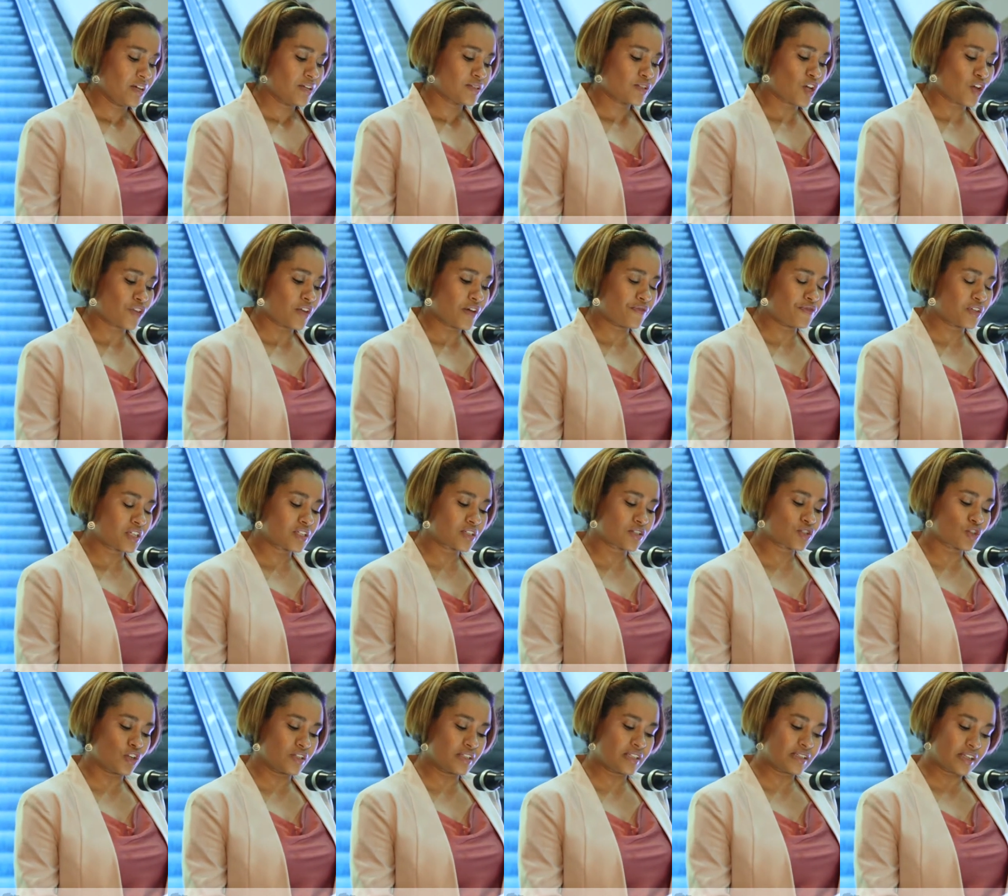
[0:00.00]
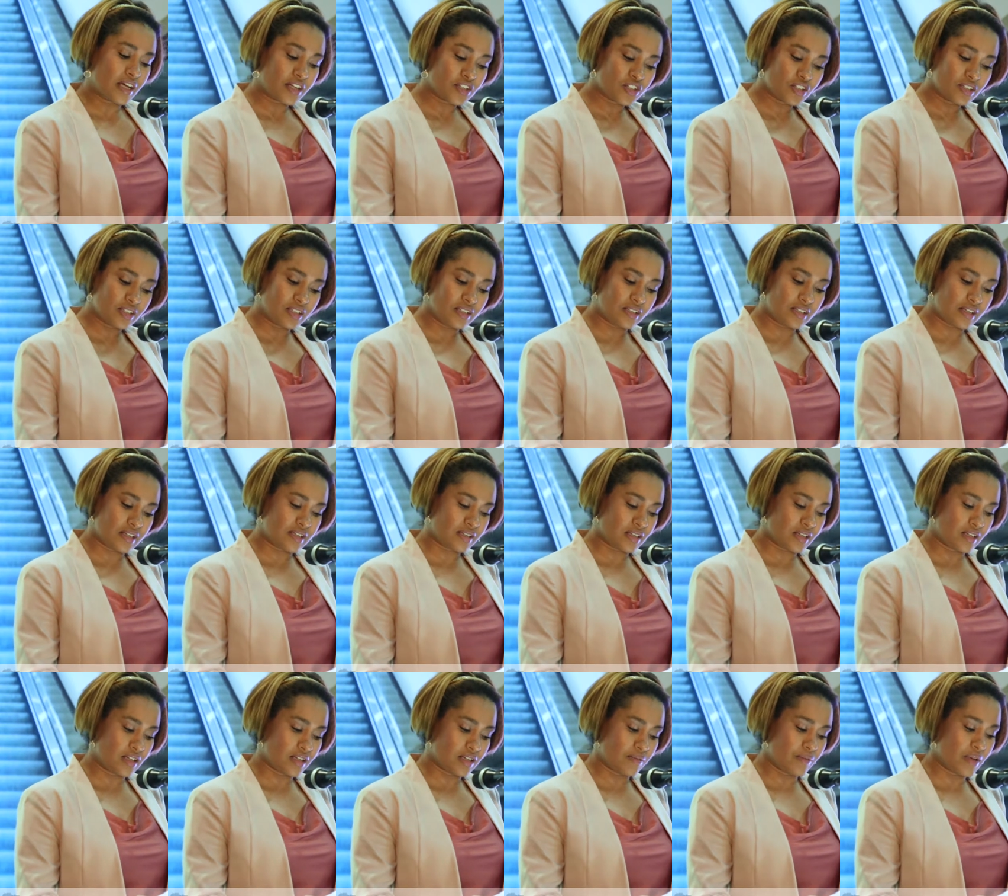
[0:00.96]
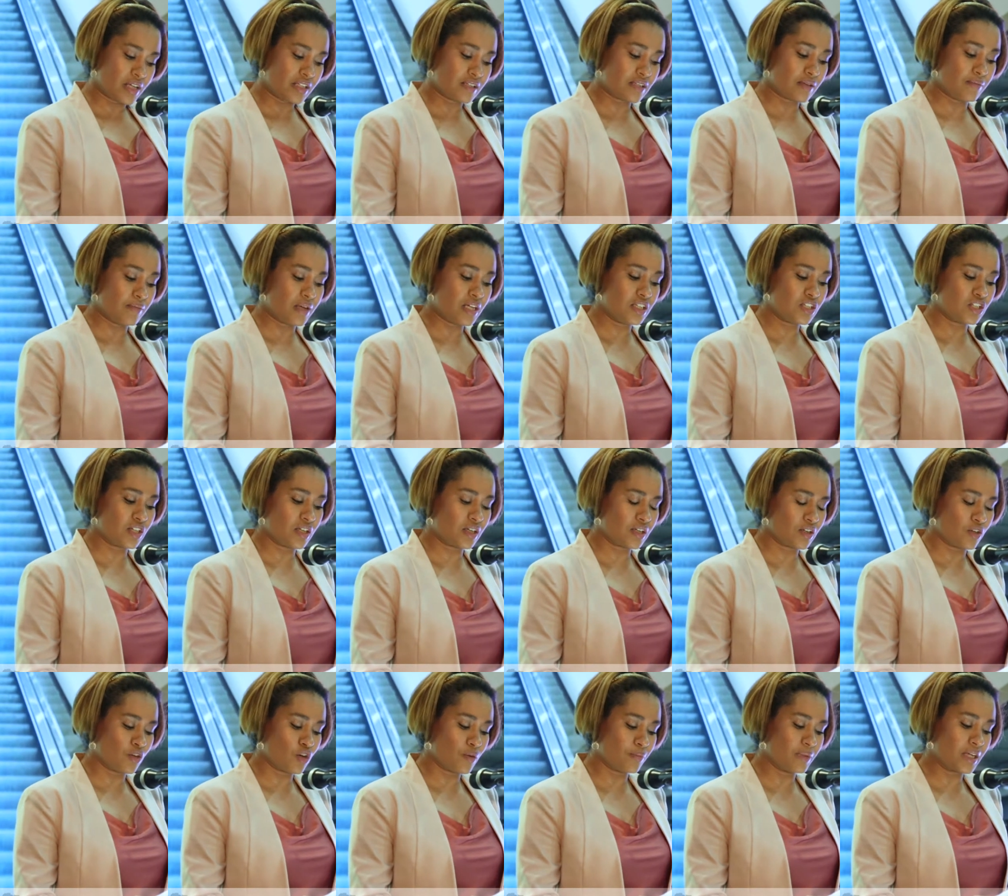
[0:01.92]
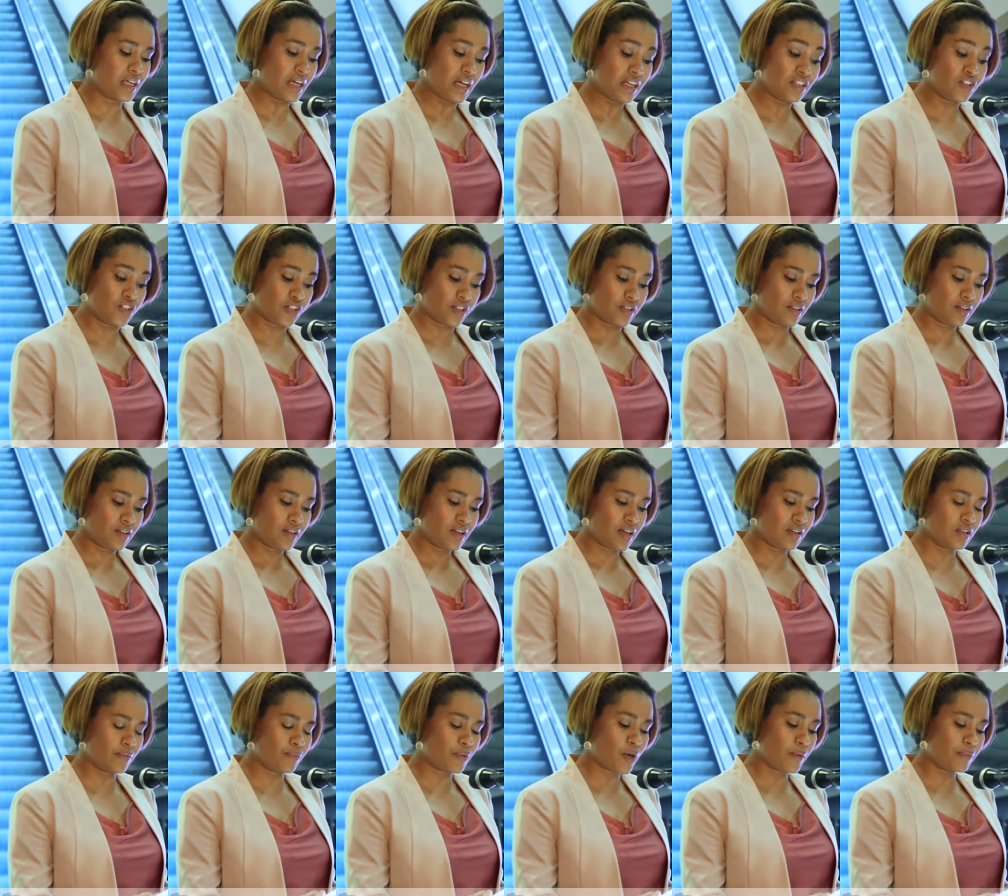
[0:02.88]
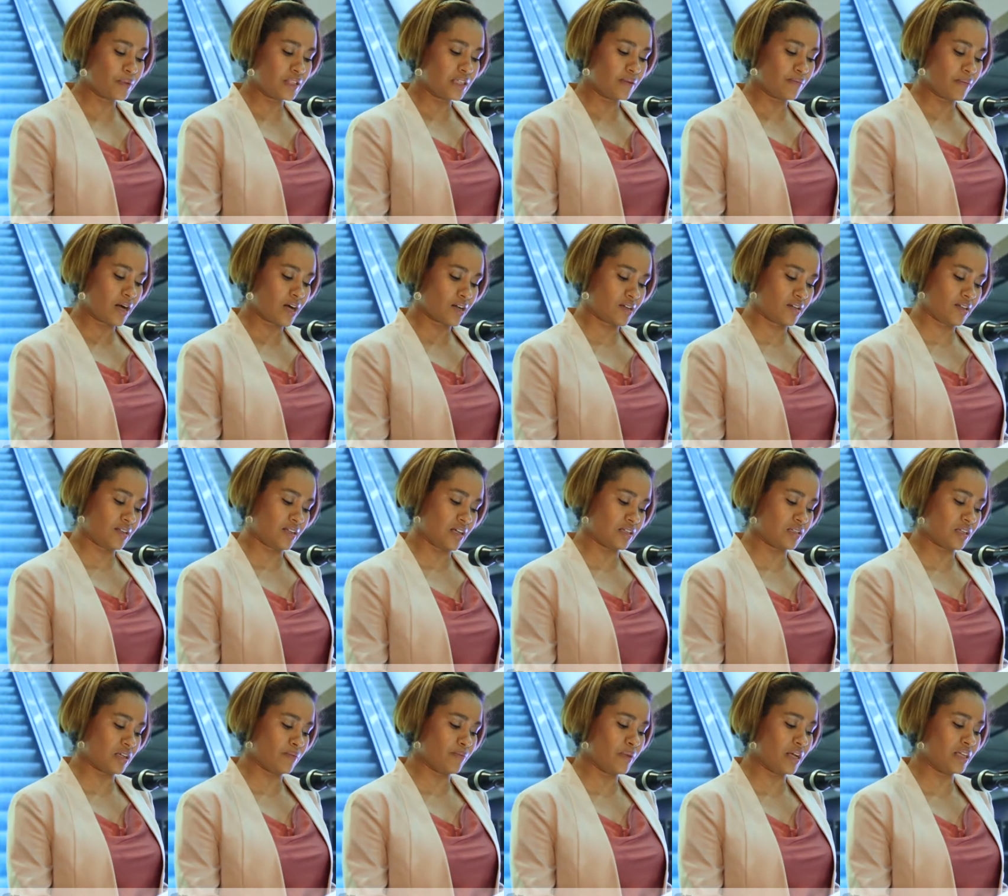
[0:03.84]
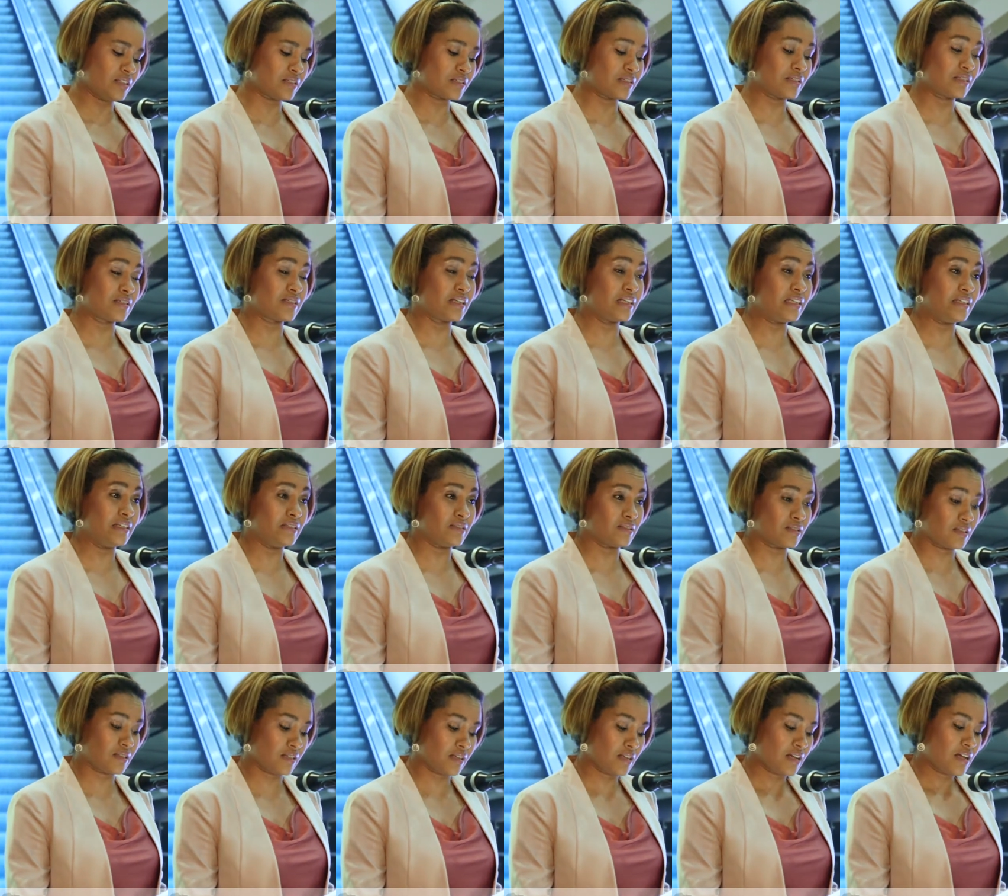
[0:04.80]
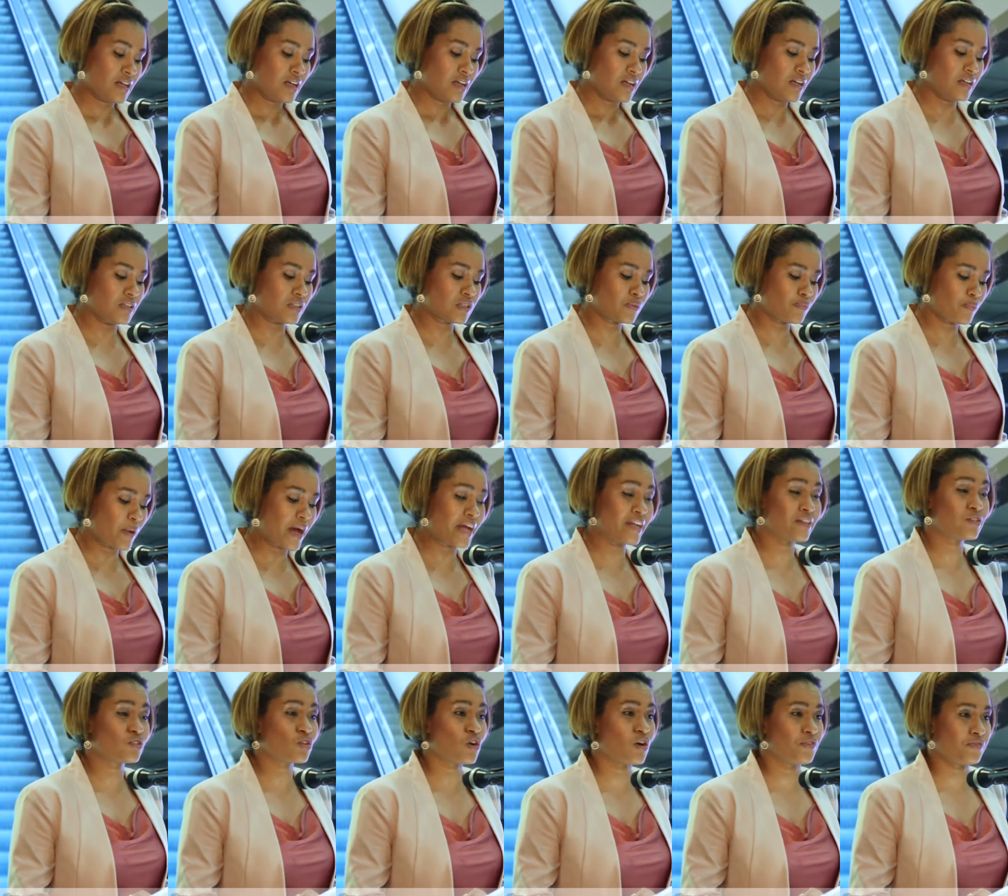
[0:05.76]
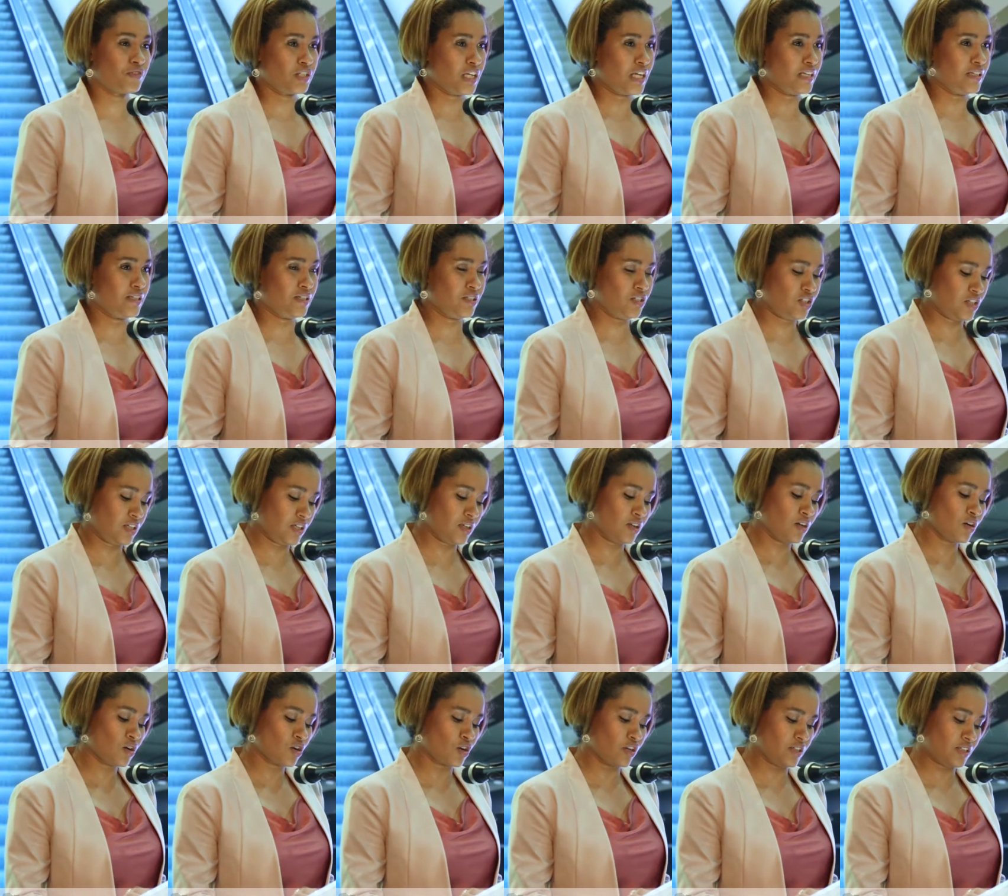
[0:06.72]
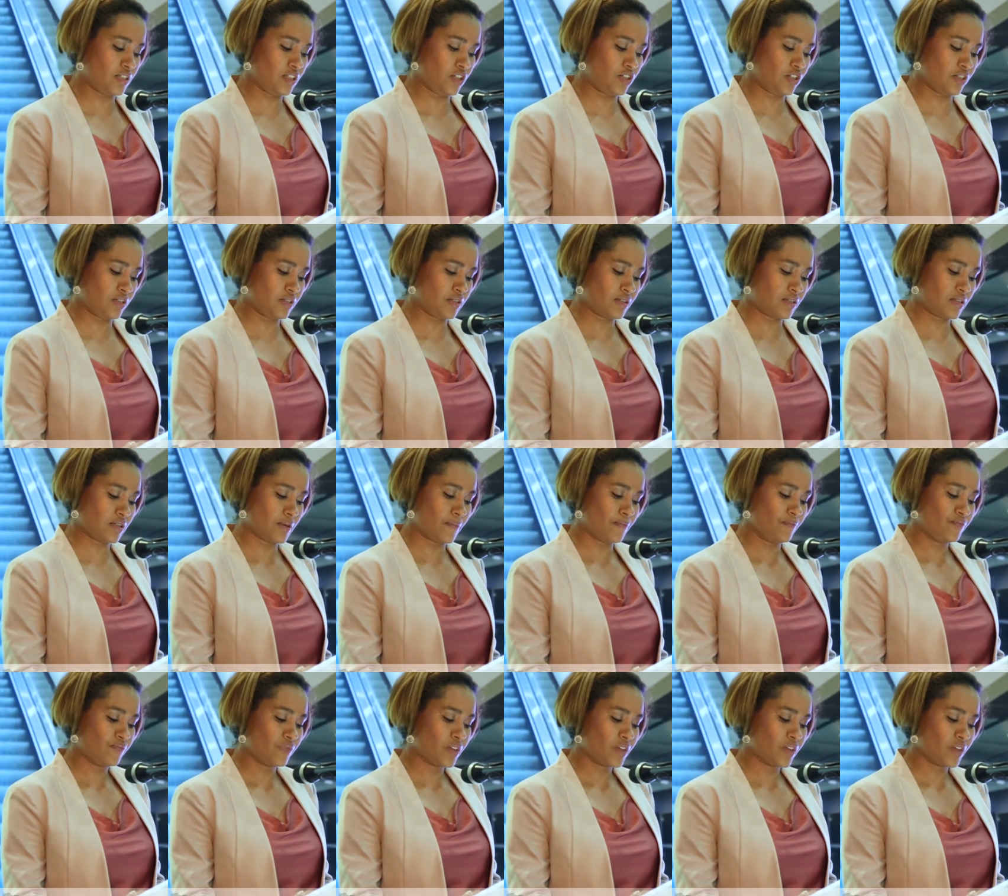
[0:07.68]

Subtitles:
South Africa's construction industry remains a major economic engine, and the property market has remained resilient in spite of challenging conditions.